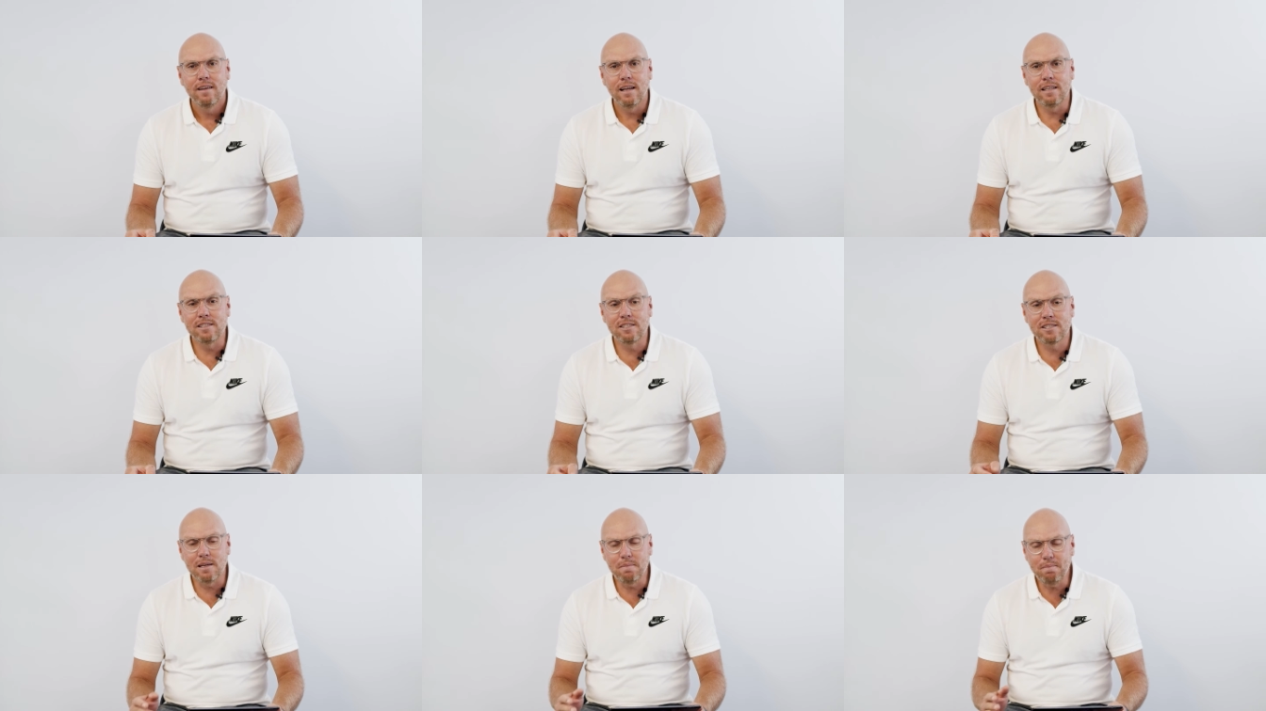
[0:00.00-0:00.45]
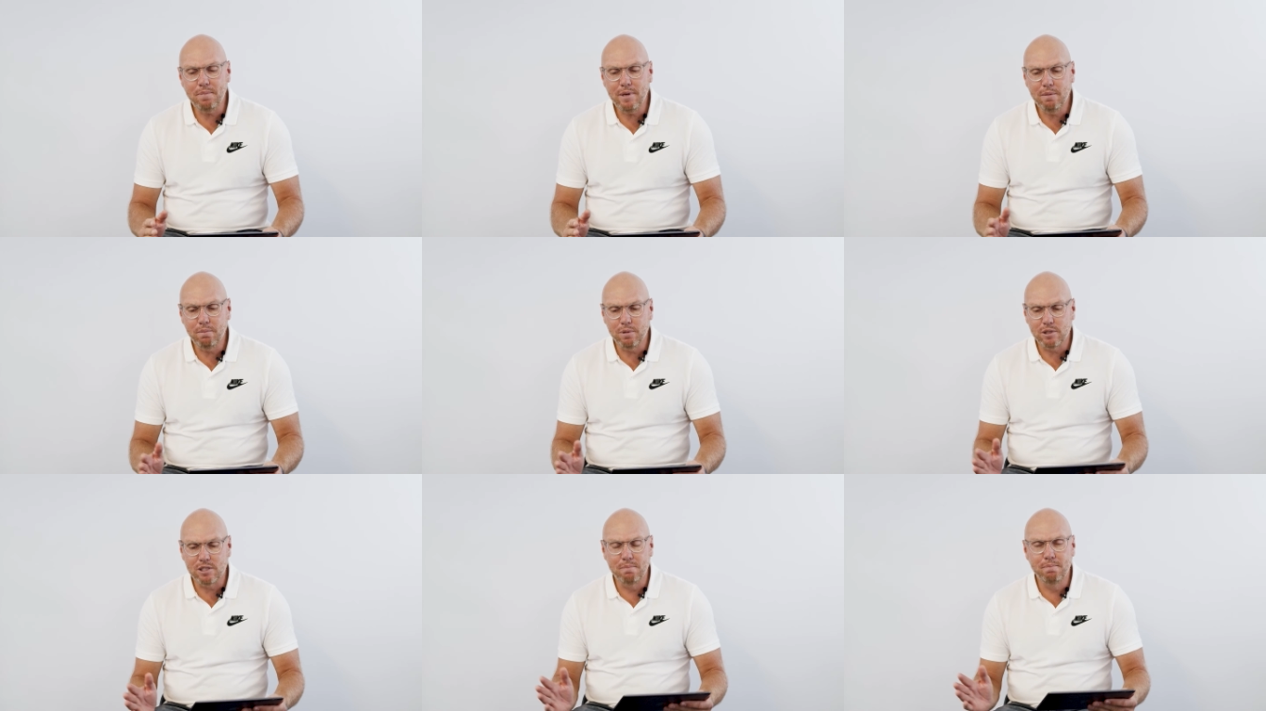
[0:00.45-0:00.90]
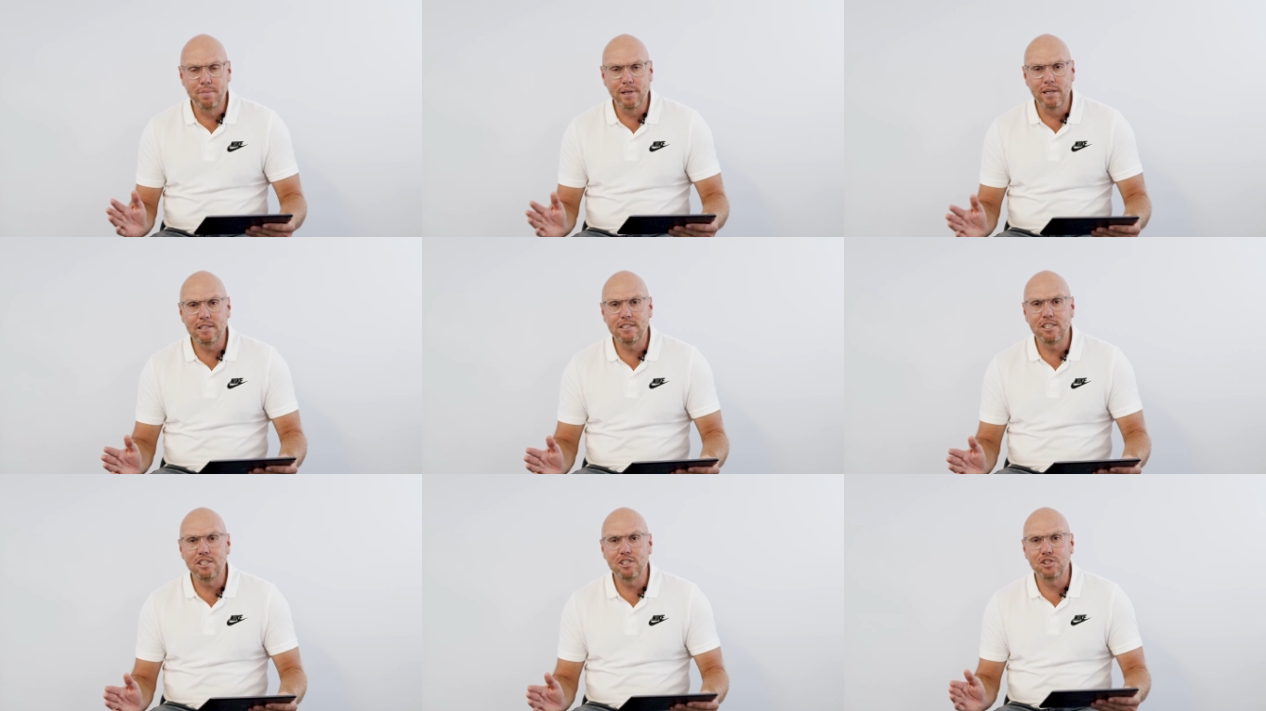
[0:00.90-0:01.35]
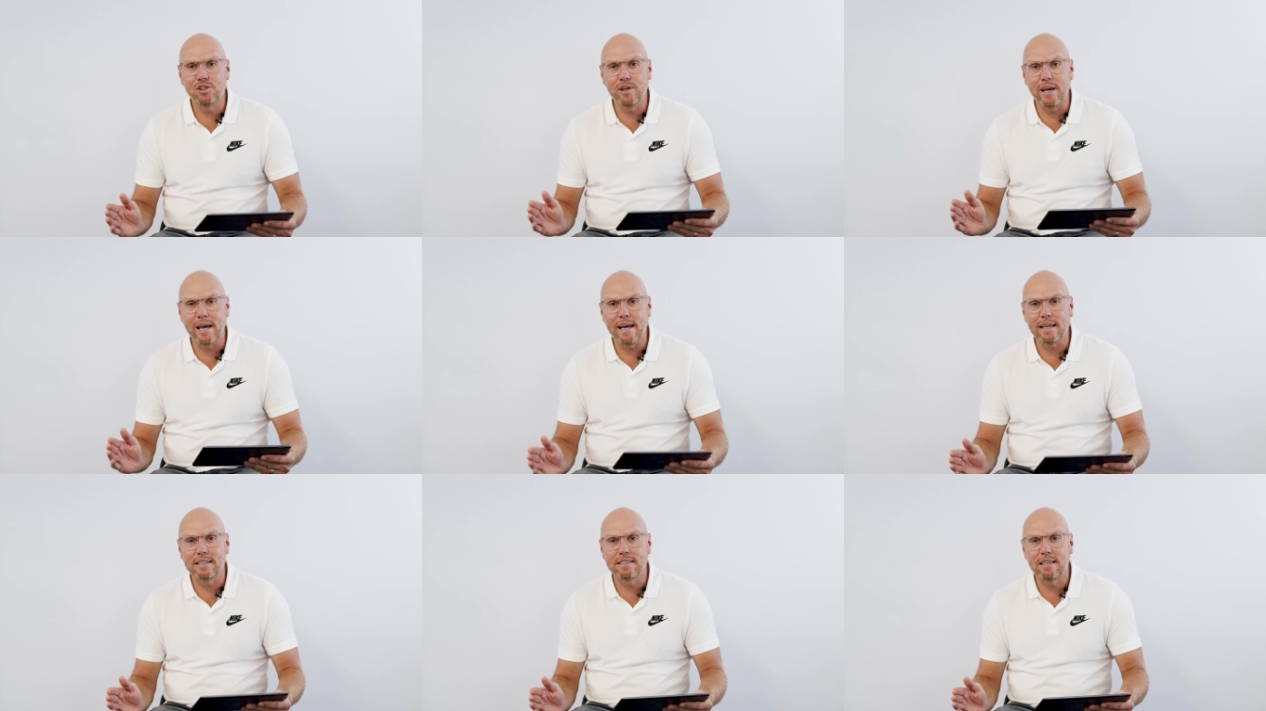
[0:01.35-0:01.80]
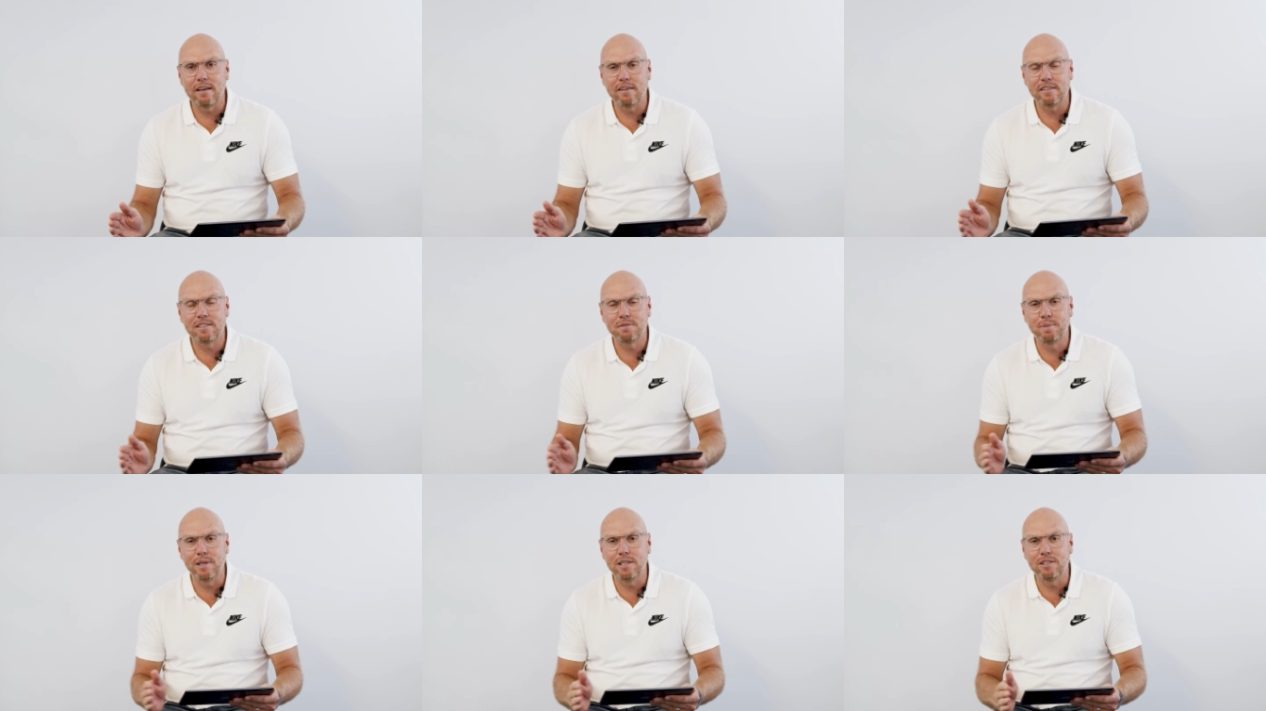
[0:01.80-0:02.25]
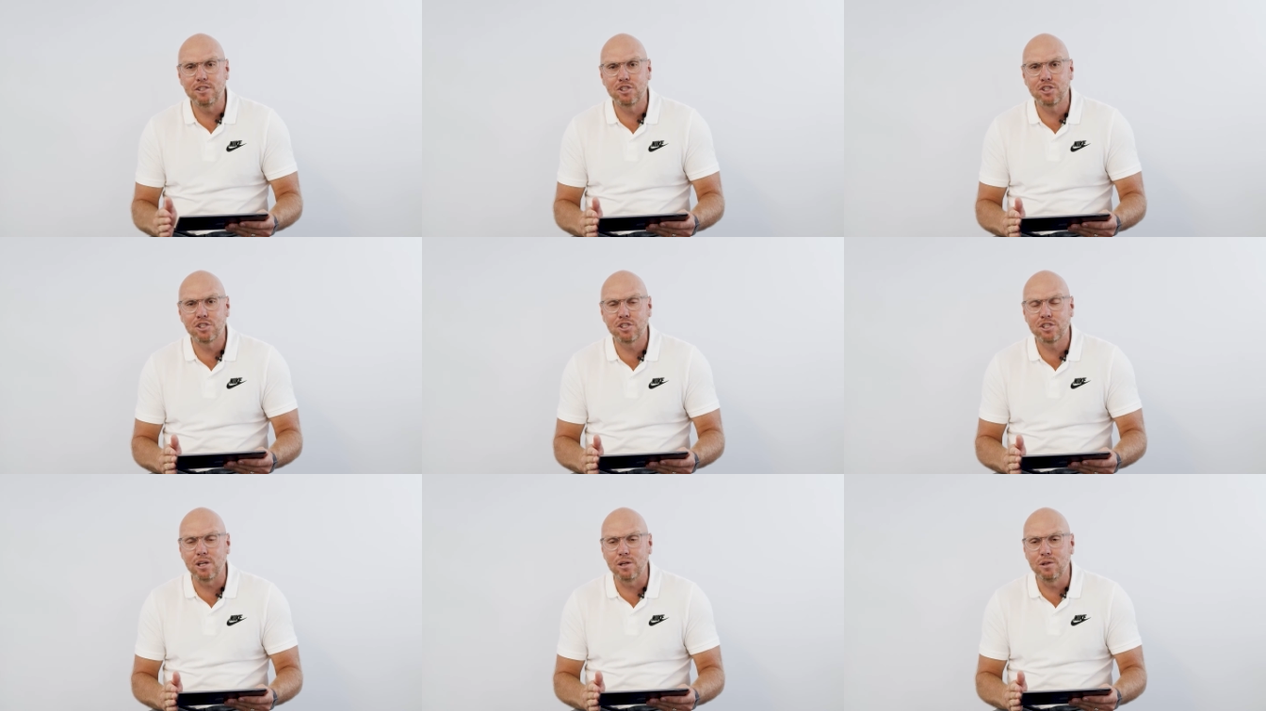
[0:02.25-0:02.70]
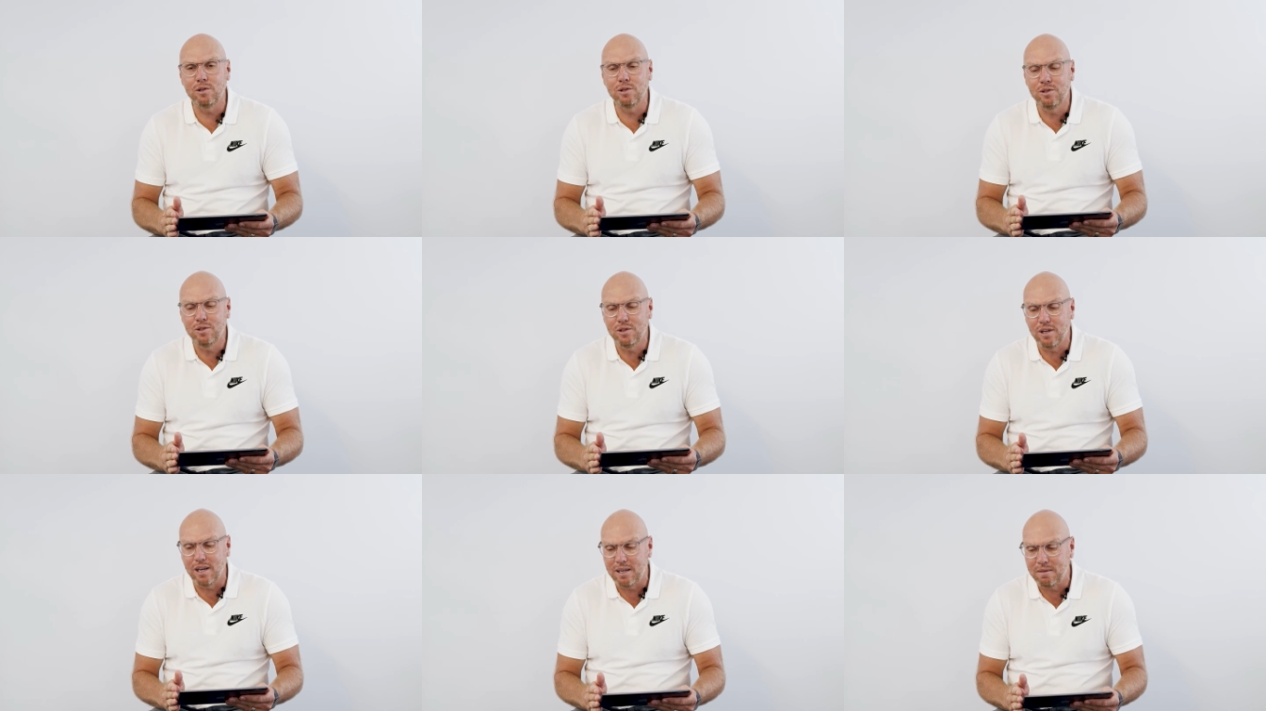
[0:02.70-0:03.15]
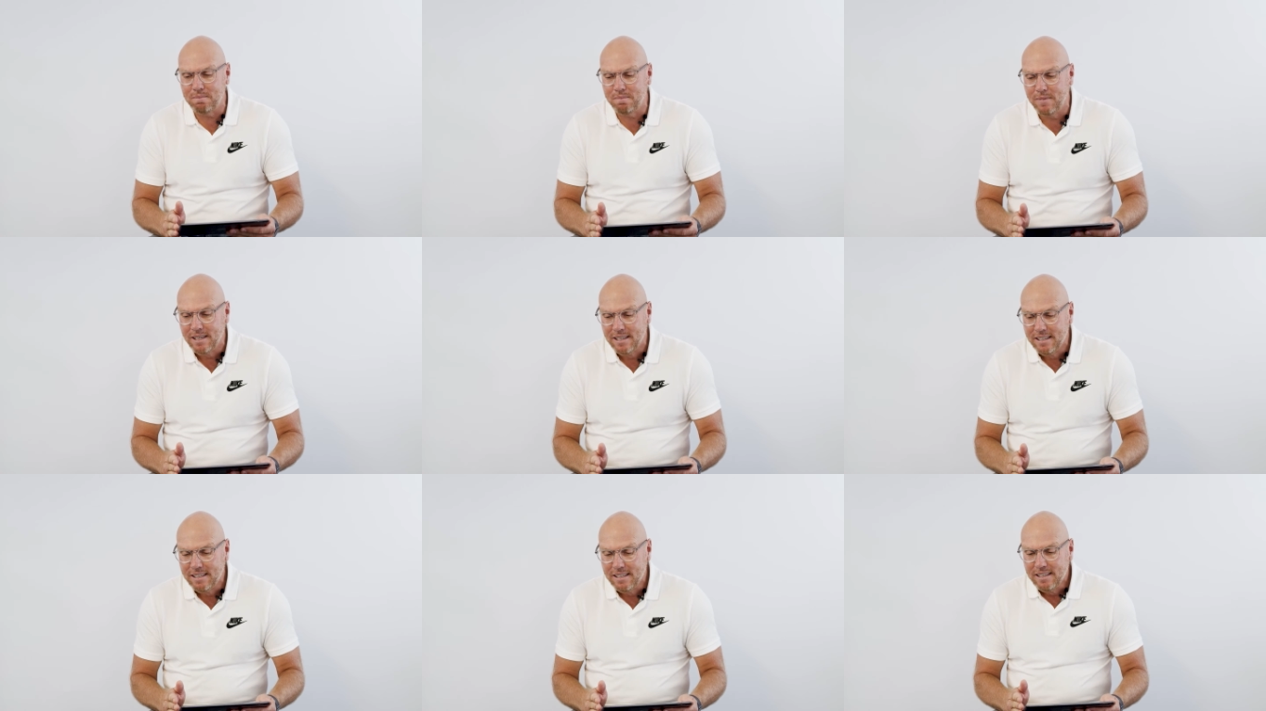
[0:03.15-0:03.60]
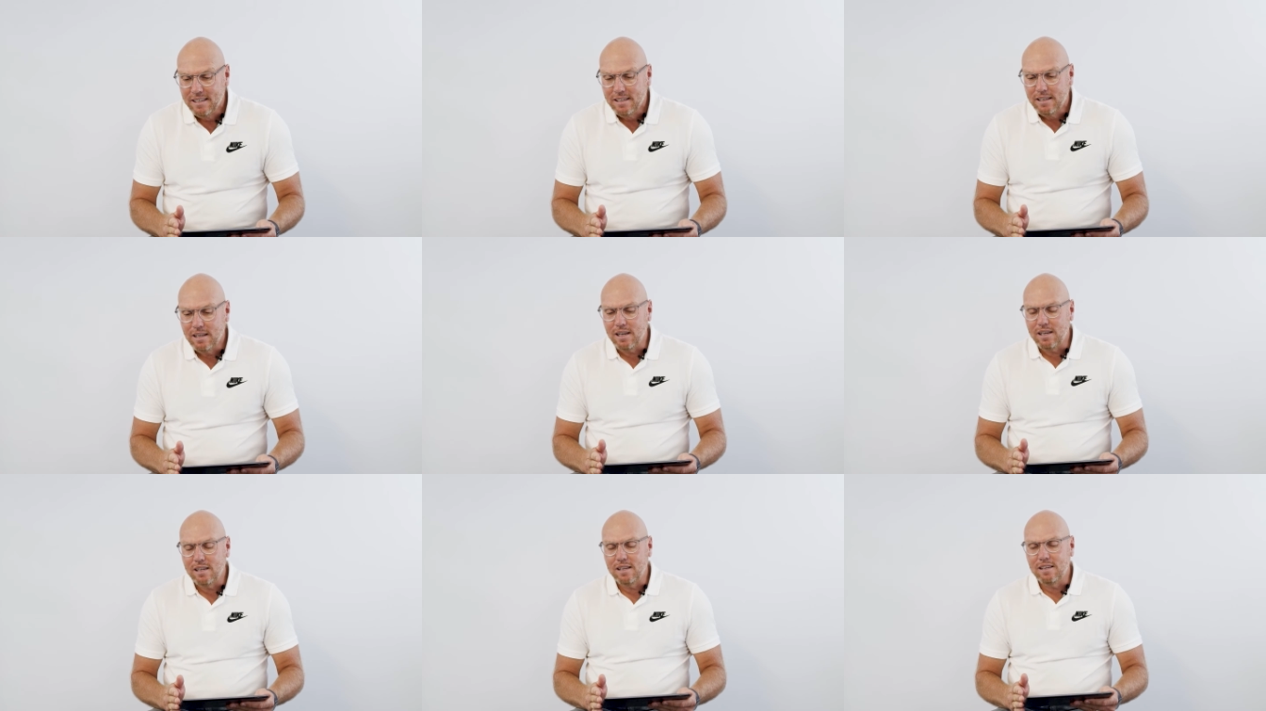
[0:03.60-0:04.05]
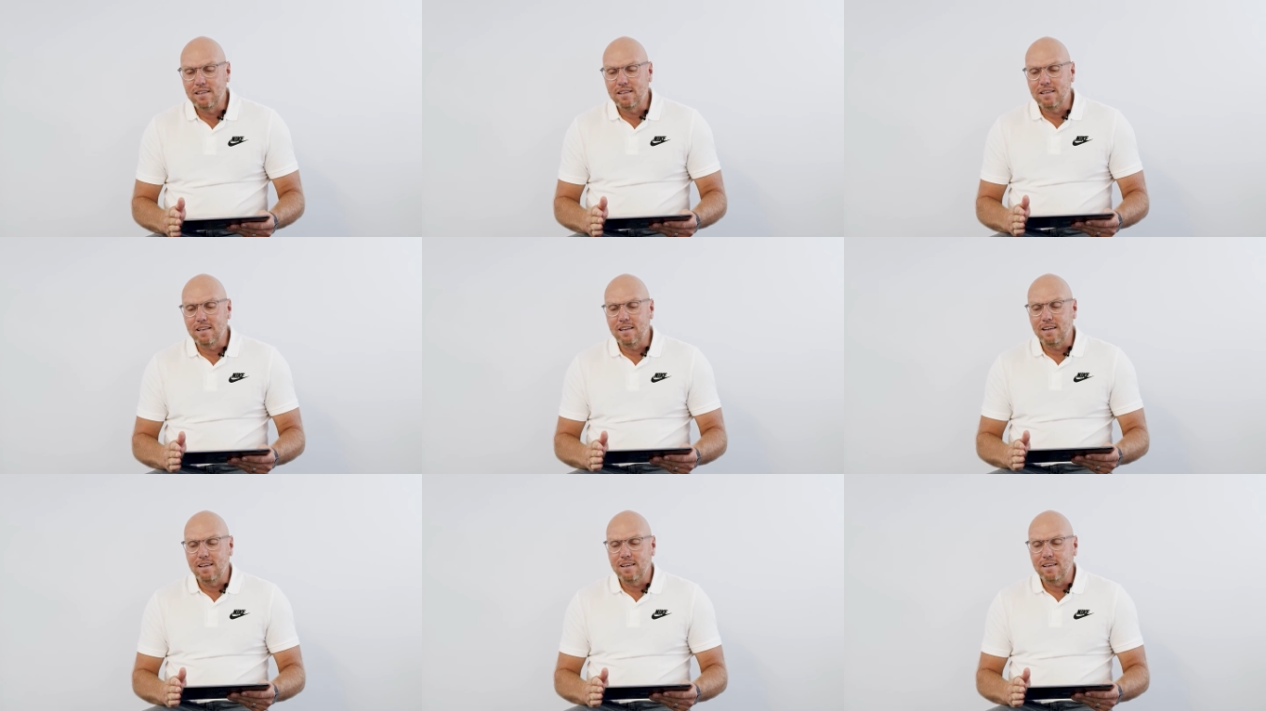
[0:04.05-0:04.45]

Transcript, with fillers: And some people's ability to act has been so, um, uh, uh, uh,